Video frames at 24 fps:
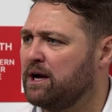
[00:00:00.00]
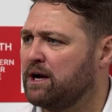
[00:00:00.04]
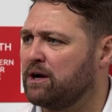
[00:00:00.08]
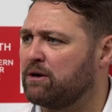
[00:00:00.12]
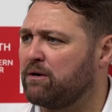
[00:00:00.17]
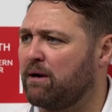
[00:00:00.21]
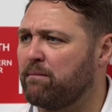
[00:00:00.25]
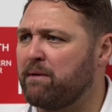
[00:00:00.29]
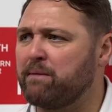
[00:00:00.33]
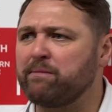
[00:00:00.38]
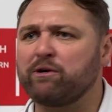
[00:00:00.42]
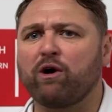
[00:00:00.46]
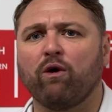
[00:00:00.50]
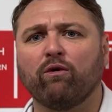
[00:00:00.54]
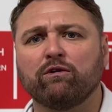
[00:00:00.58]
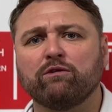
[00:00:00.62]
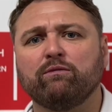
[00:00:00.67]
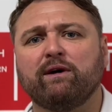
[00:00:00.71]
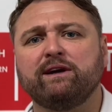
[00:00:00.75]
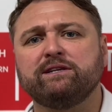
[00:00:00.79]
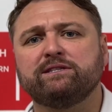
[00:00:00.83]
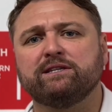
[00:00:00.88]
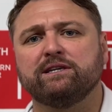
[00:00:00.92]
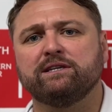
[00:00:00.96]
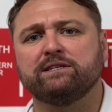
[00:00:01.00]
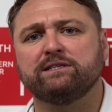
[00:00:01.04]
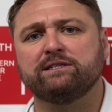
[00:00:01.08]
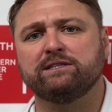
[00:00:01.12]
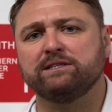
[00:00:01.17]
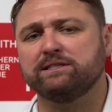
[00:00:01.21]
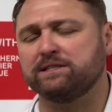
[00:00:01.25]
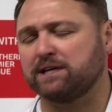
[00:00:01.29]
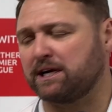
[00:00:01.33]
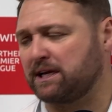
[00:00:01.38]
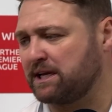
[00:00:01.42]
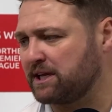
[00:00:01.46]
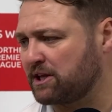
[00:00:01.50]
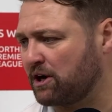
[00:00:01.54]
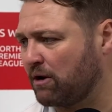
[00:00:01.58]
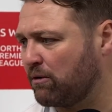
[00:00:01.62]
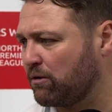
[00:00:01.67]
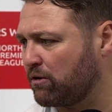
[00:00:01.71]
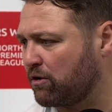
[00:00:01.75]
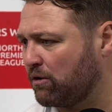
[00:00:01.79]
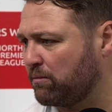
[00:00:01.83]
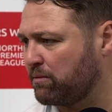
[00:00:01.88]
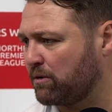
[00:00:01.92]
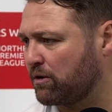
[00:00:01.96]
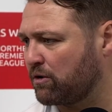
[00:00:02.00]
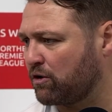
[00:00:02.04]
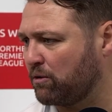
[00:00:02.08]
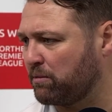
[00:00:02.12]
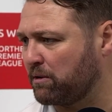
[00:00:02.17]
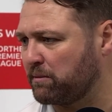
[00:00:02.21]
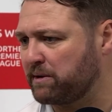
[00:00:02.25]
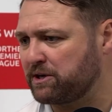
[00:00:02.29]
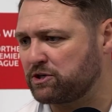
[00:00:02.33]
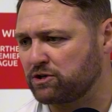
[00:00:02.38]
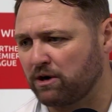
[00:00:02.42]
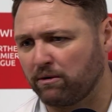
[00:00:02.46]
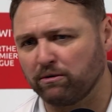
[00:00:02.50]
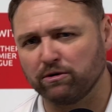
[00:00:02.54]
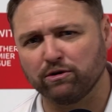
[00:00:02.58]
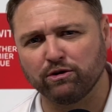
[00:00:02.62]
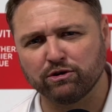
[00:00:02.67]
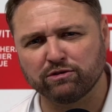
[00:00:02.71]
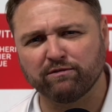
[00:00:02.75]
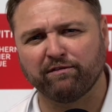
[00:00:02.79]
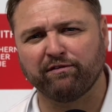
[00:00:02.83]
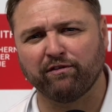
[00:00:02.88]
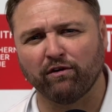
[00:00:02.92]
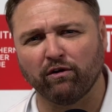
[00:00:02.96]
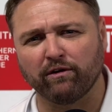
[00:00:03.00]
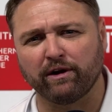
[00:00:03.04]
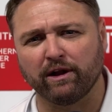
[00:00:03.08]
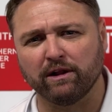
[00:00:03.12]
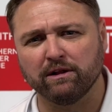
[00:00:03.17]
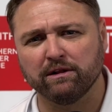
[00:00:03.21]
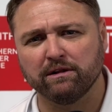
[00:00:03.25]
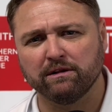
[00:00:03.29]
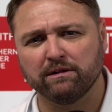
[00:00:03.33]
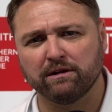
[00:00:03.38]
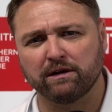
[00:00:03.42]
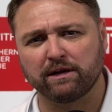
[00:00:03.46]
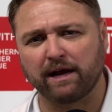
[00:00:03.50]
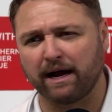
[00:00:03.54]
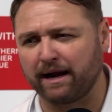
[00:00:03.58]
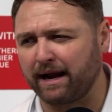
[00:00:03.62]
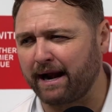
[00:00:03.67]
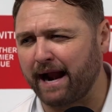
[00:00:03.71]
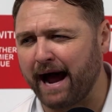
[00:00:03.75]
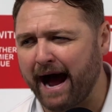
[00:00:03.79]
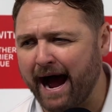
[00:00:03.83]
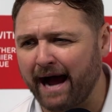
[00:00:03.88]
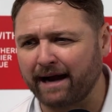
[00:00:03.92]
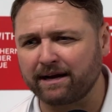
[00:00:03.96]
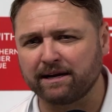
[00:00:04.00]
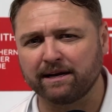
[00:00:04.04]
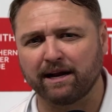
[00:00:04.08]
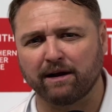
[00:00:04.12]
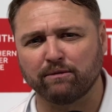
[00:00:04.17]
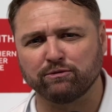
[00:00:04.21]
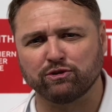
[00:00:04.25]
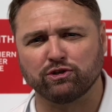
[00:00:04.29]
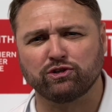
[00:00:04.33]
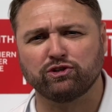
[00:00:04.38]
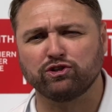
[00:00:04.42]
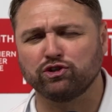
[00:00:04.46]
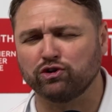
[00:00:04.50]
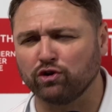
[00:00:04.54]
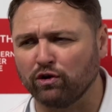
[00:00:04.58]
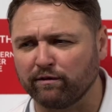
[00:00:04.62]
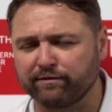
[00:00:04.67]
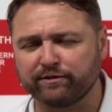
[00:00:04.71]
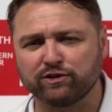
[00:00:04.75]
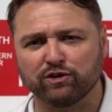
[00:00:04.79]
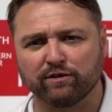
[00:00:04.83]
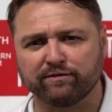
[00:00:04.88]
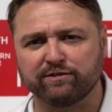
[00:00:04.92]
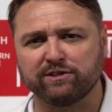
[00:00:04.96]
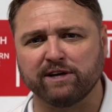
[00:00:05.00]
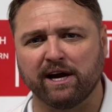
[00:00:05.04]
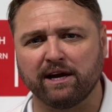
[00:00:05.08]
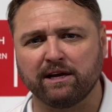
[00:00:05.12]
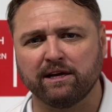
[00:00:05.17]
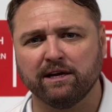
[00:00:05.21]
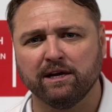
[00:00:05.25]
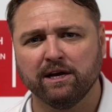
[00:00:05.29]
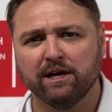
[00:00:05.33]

I remember going away to Clitheroe a couple of weeks ago and losing 4-0 and getting an Harden, and it was a tough day.